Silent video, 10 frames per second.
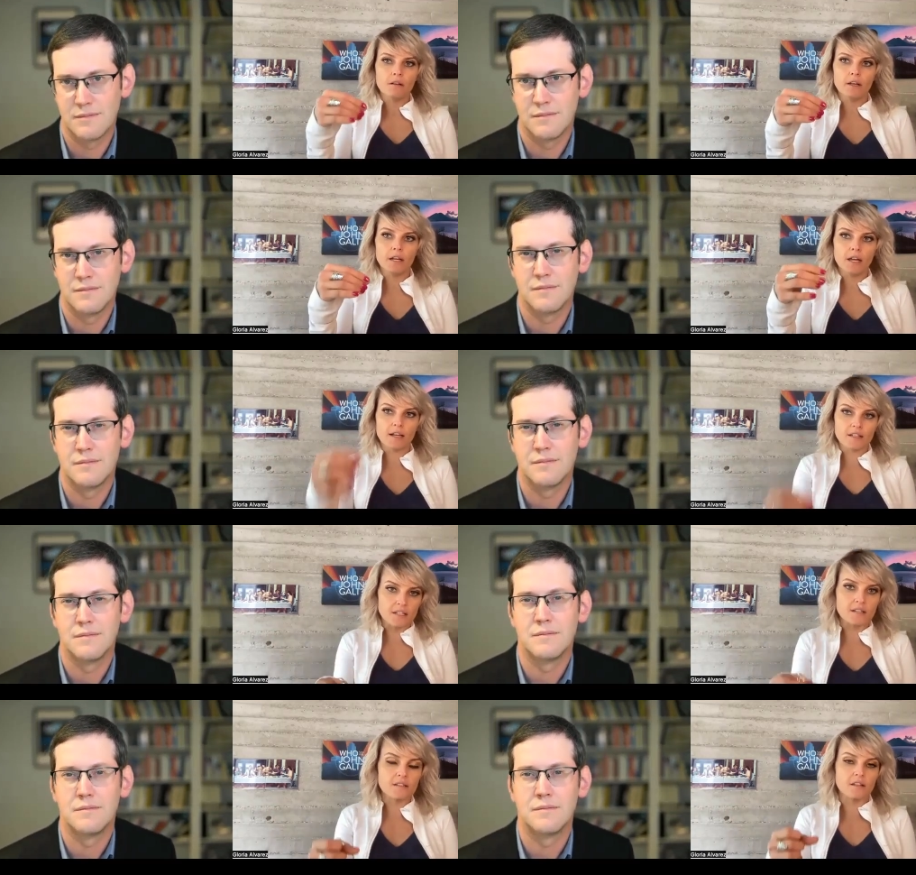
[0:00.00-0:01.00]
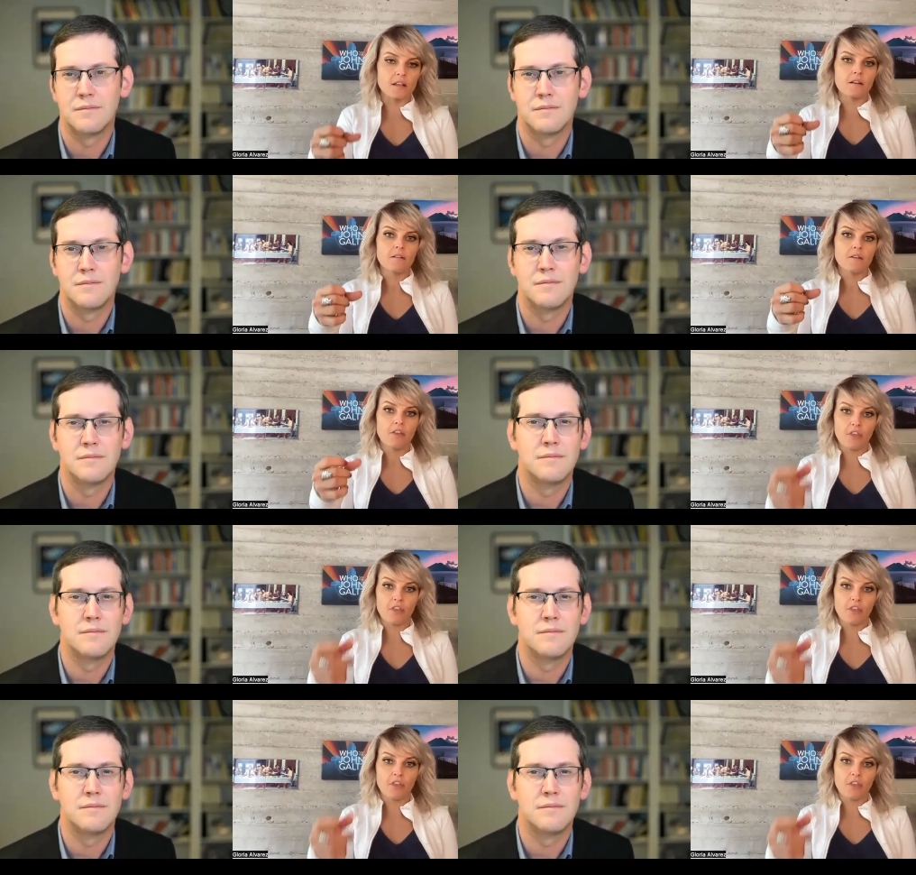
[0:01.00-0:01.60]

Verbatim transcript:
Speaker 1: uh, existing